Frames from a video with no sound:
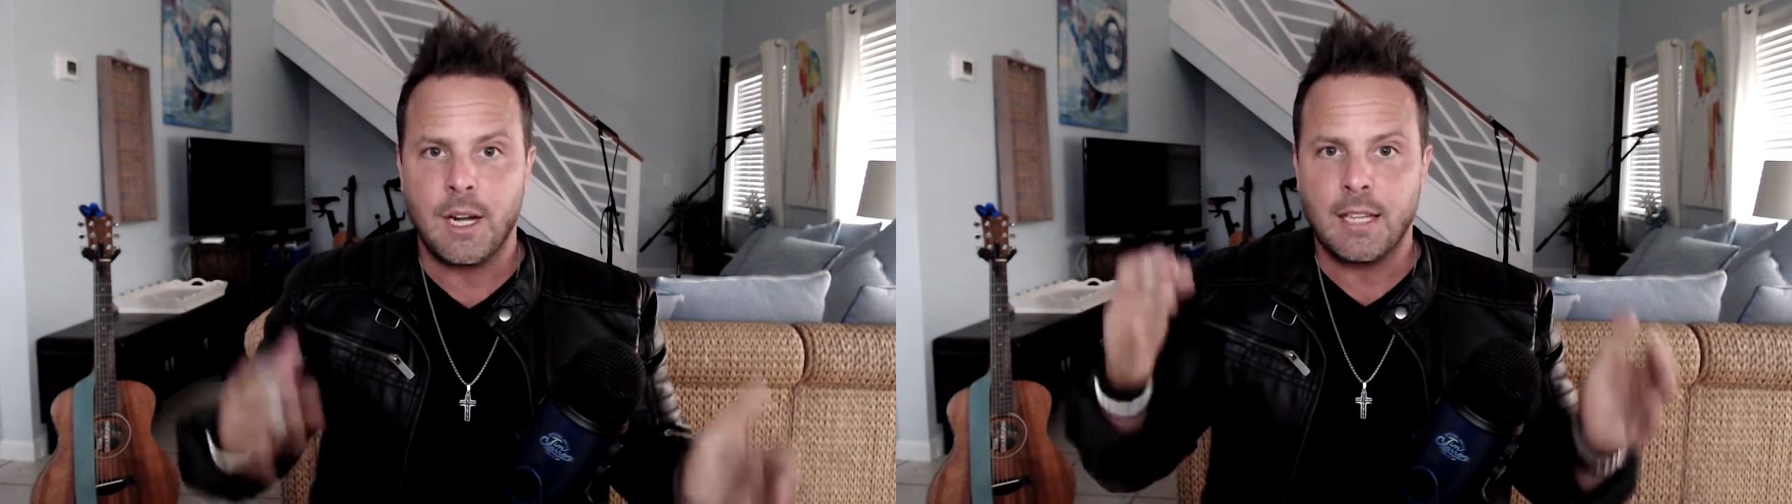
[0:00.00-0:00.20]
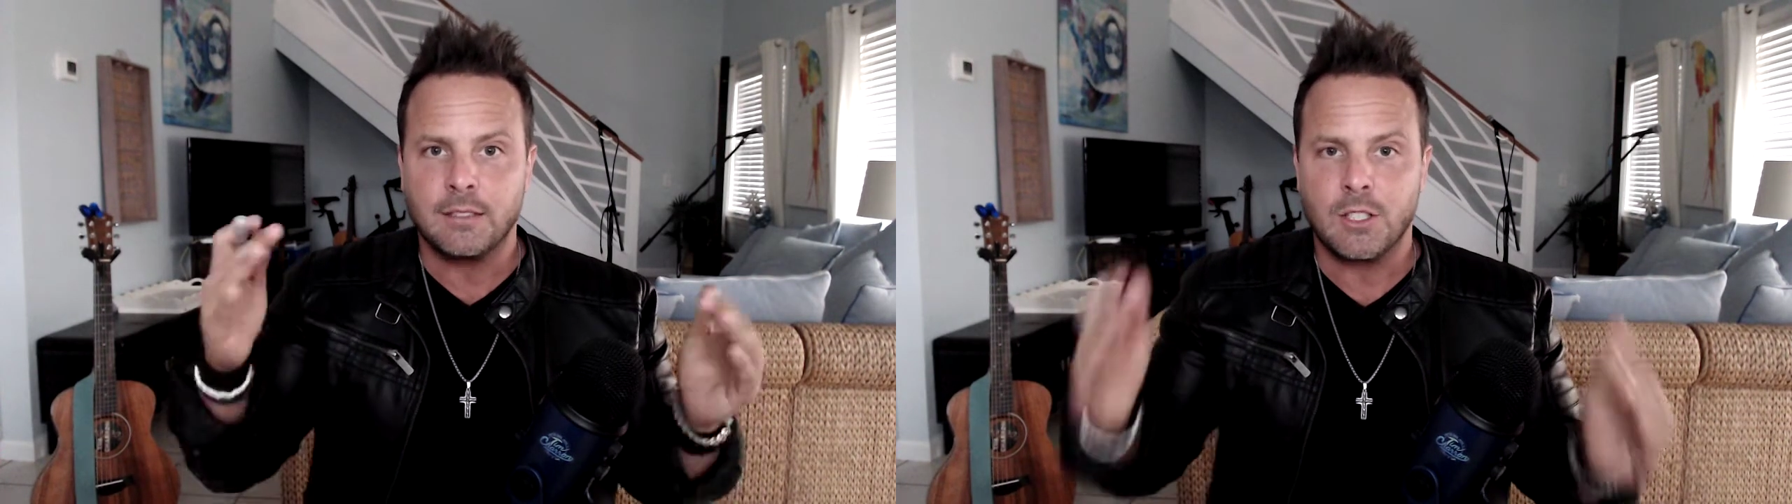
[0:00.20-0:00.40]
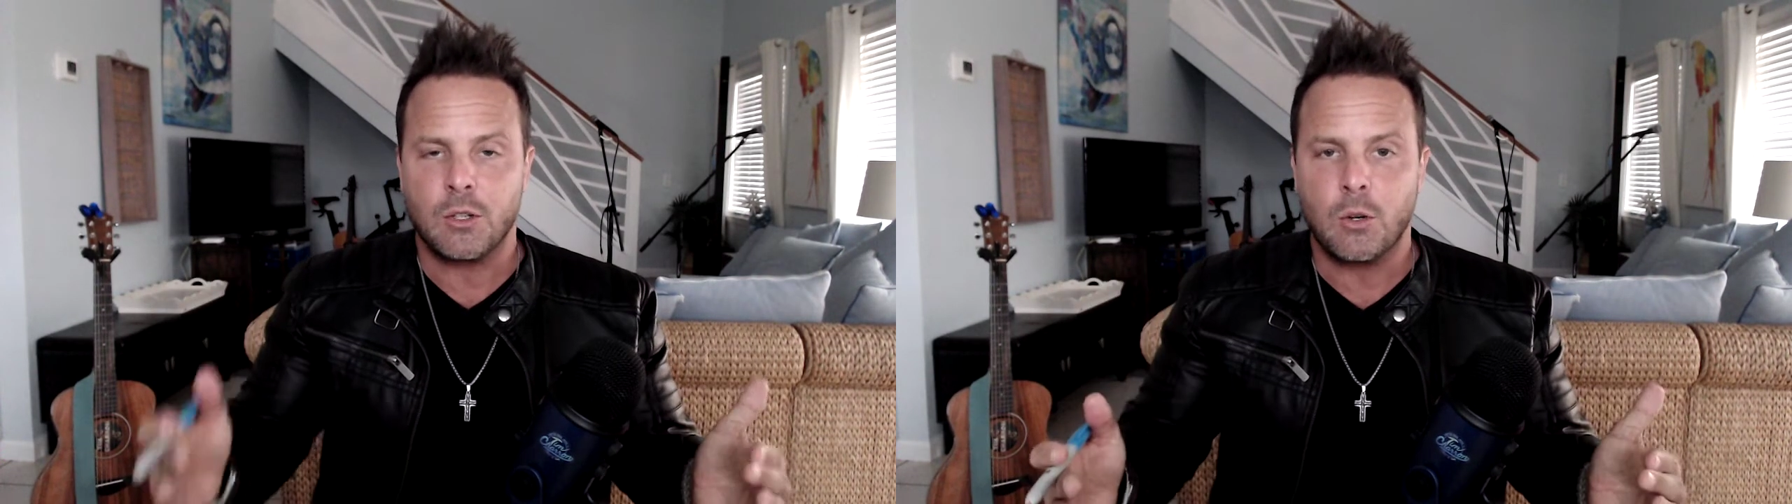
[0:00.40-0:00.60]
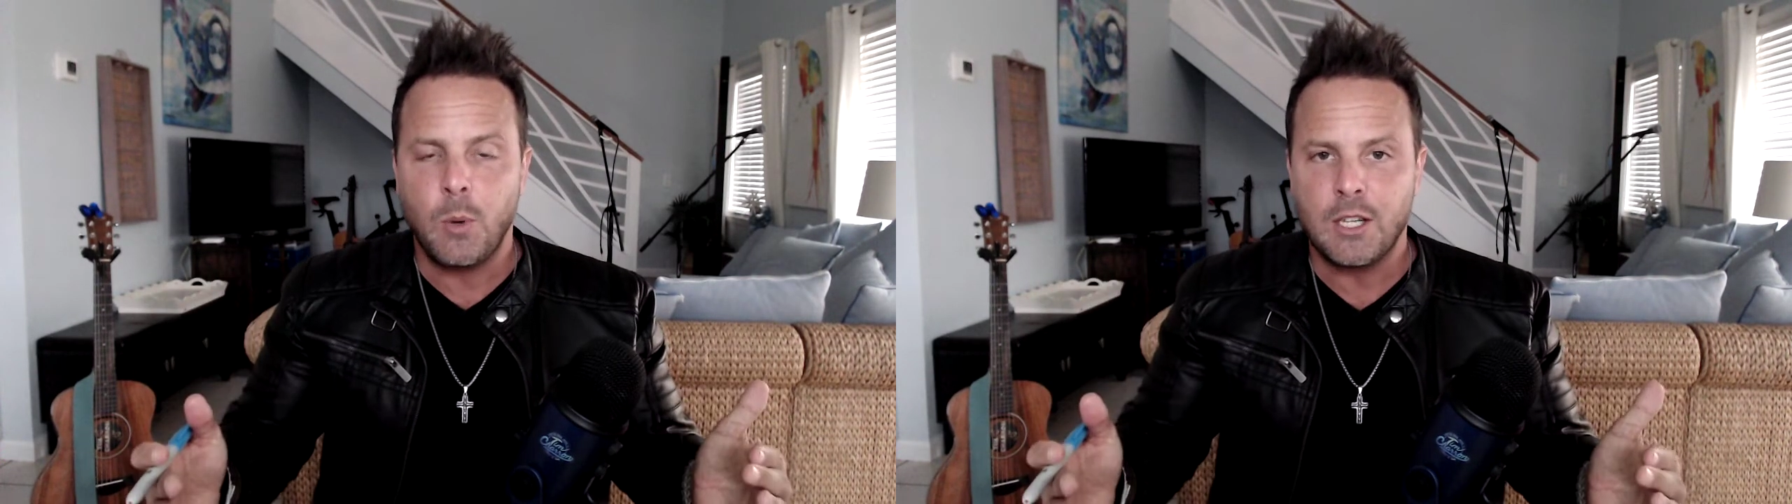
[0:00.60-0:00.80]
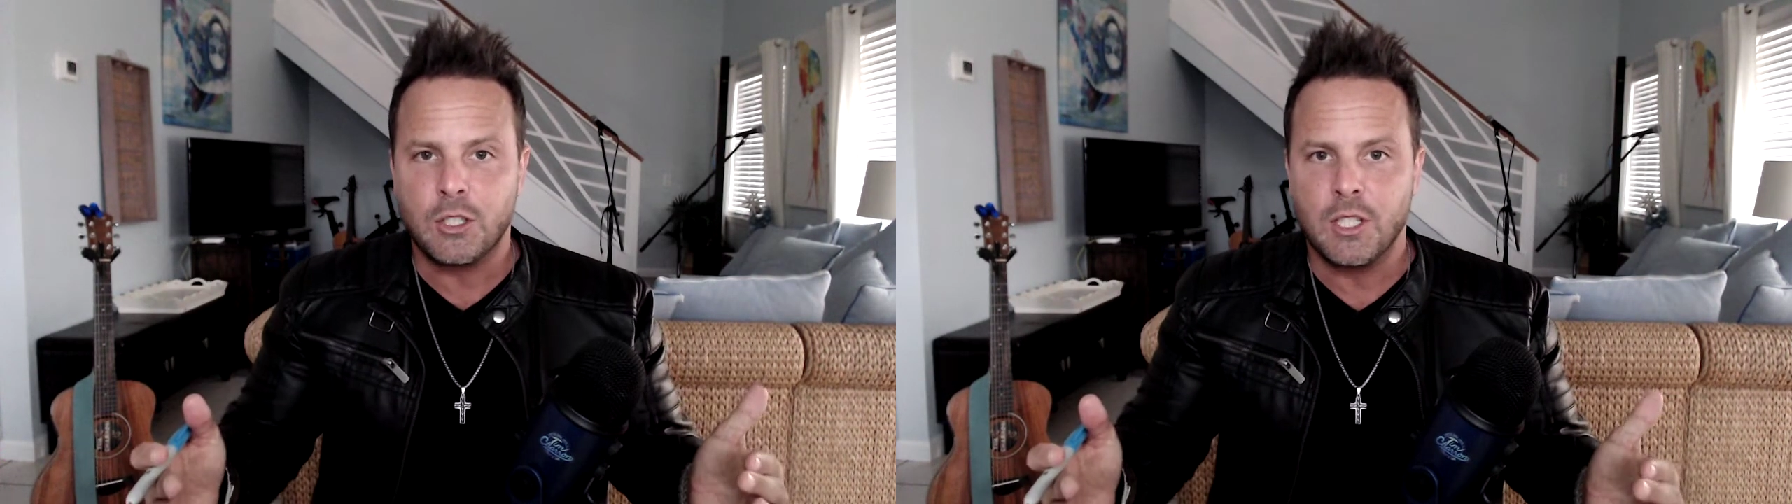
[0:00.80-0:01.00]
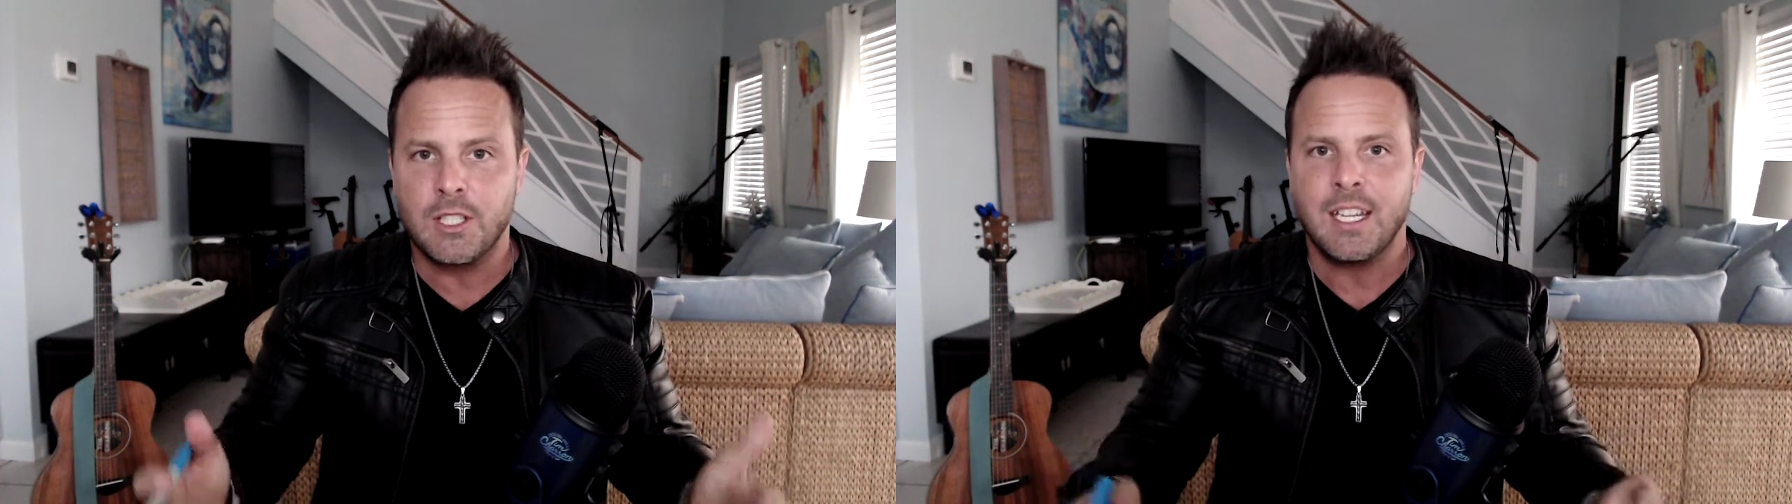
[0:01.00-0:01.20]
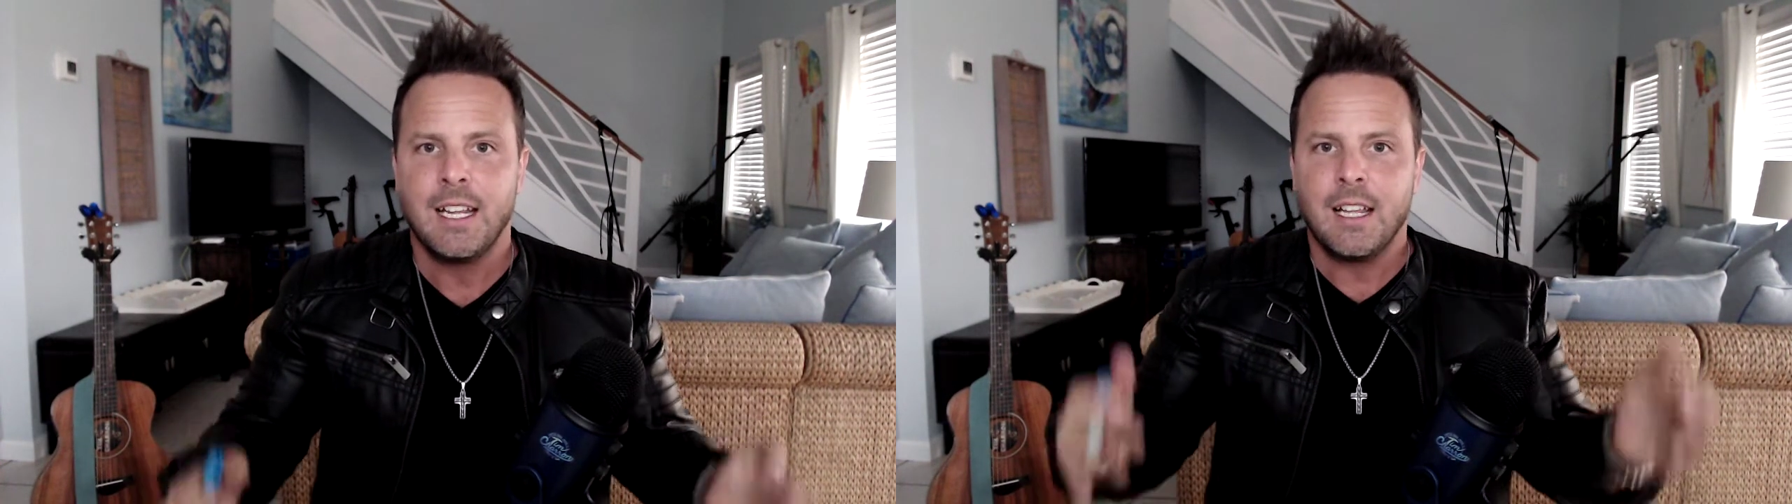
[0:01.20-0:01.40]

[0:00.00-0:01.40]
and listener questions.